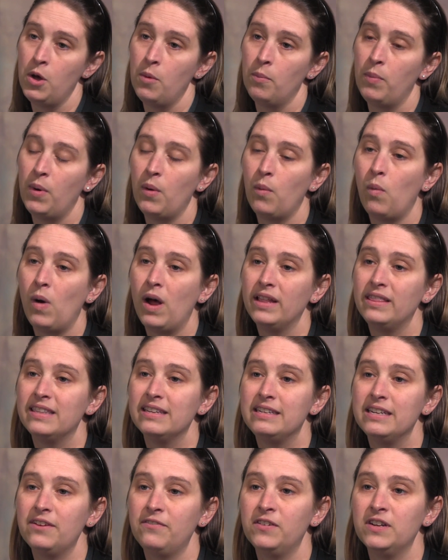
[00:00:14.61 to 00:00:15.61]
but what the
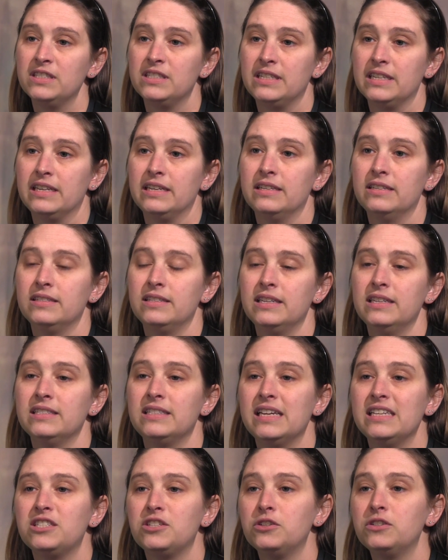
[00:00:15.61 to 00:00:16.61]
difference is
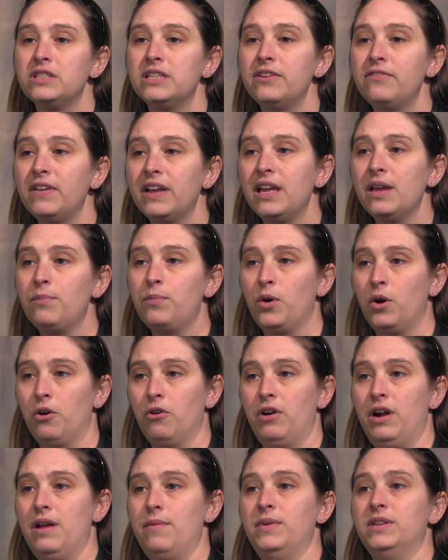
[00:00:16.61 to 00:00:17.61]
a certificate
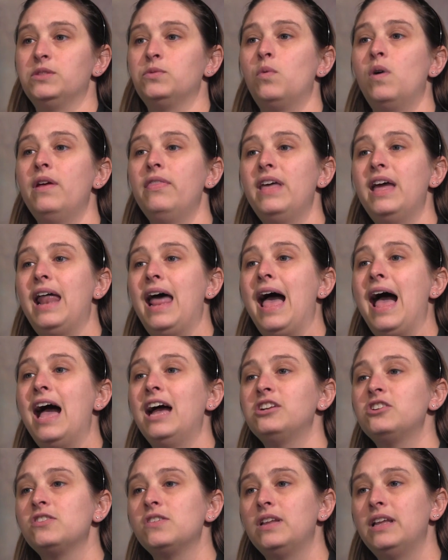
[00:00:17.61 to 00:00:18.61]
program is one that
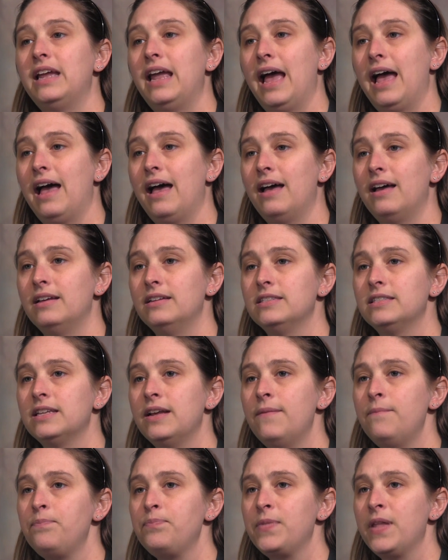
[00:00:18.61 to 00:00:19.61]
actually has
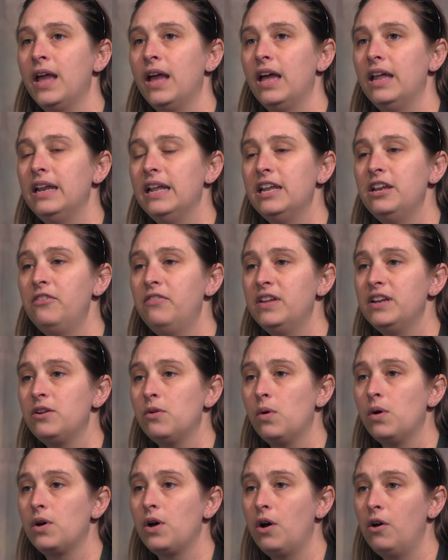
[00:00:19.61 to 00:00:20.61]
an
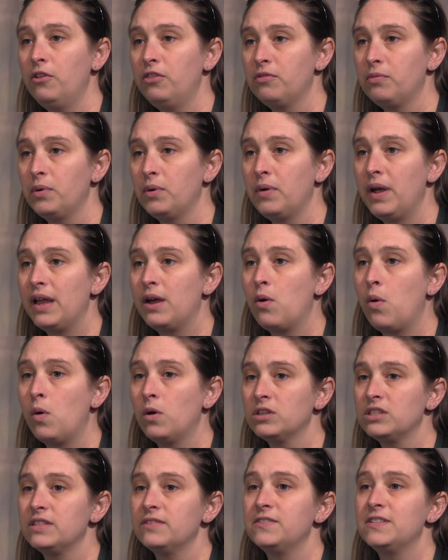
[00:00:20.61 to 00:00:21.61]
individual go through a
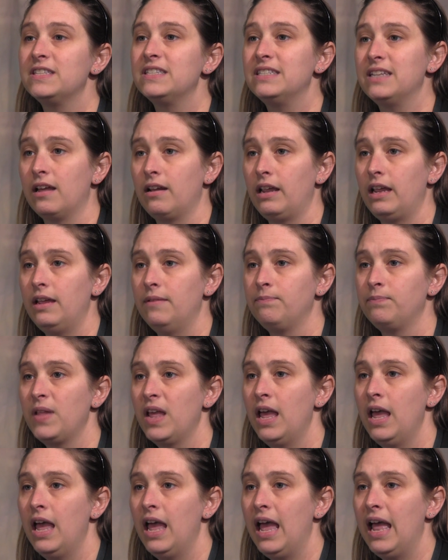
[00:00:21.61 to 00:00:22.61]
course of study.
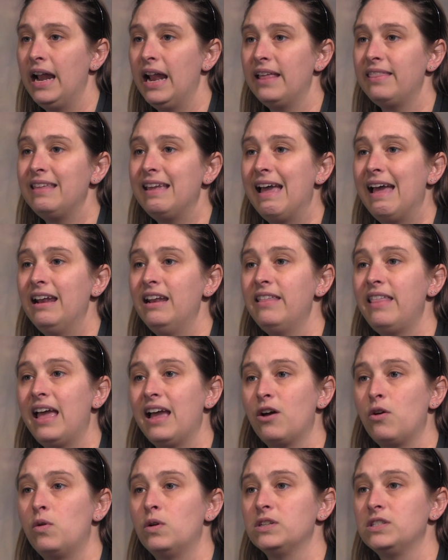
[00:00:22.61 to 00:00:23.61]
And at the end of that
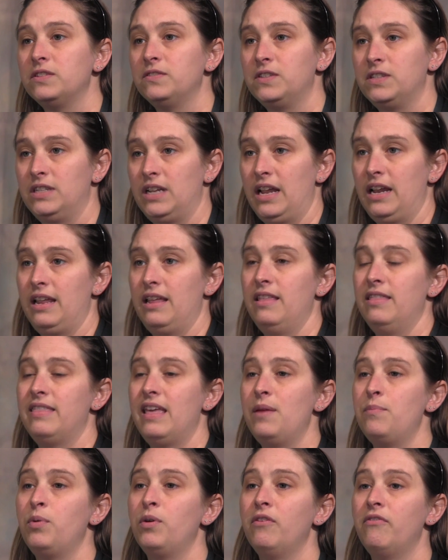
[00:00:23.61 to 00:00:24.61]
course of study, they
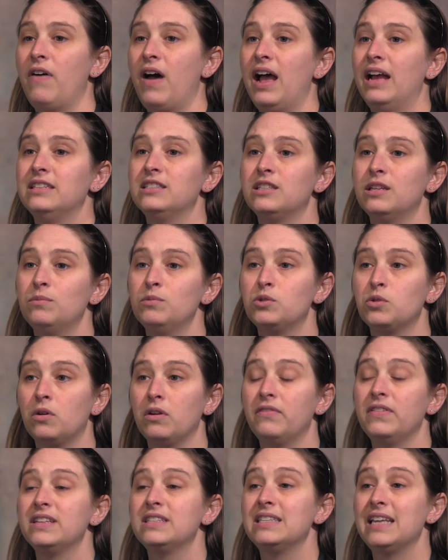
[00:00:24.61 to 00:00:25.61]
provide some sort
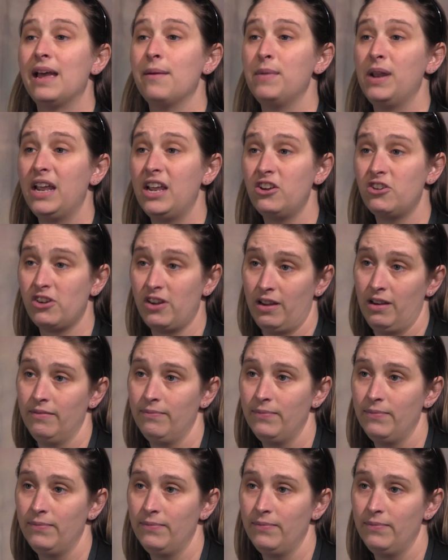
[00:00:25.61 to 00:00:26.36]
of examination.